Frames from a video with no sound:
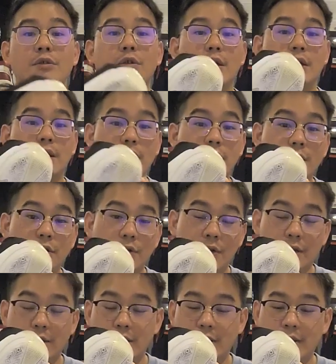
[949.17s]
the heel
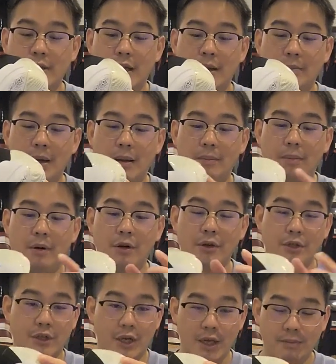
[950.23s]
is the semi ball
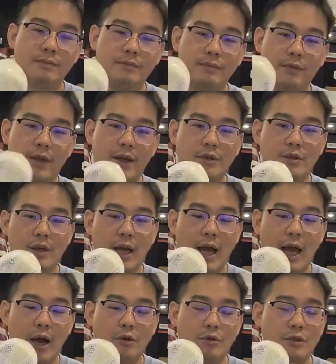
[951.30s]
shape. Thanks to
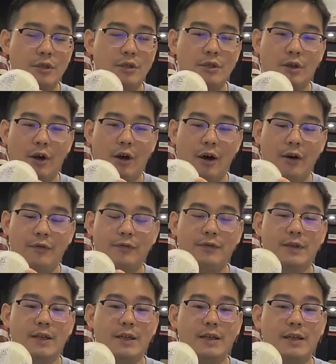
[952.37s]
how soft
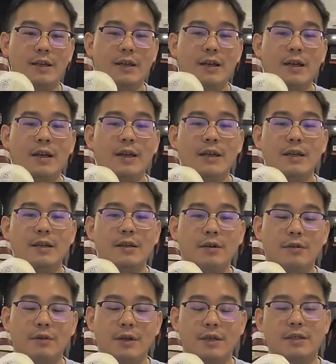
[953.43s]
the
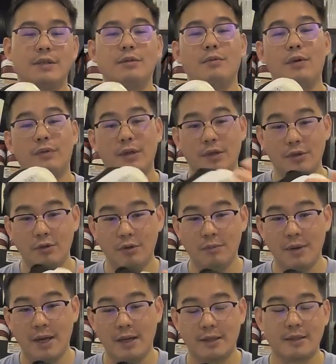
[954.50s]
heel is with the Zoom
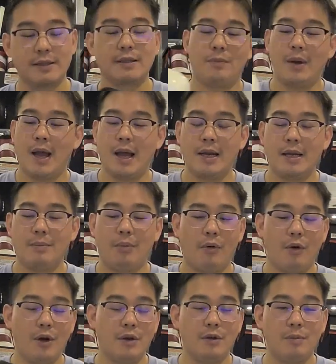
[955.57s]
X, any
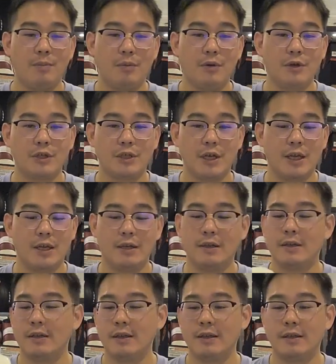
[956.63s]
point you push in,
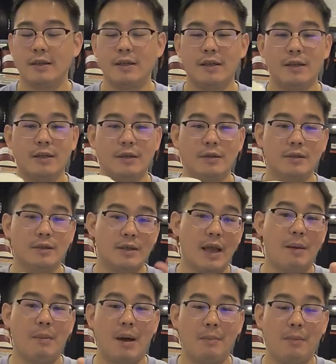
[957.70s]
the
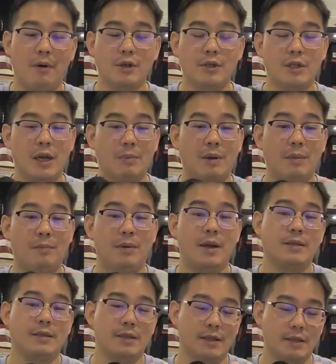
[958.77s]
semi ball shape
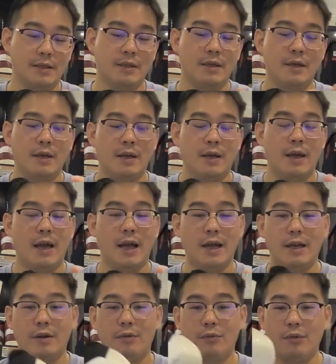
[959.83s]
compresses,
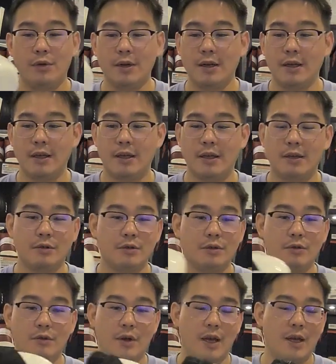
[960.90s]
and it really gives
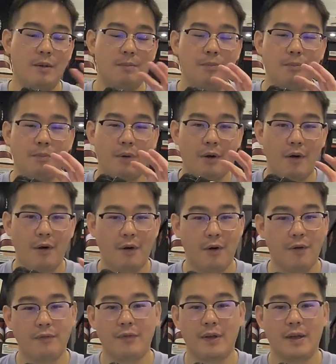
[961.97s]
you a
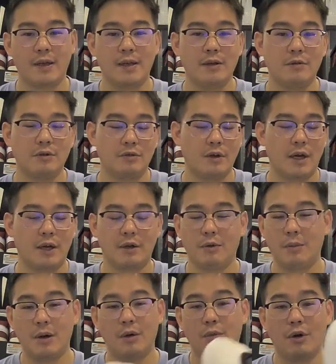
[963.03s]
perfect heel strike no
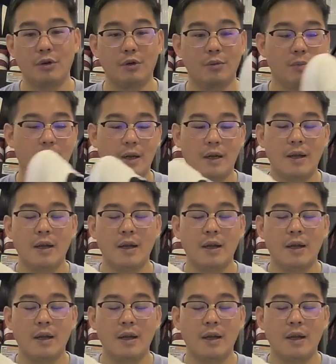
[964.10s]
matter where you put it.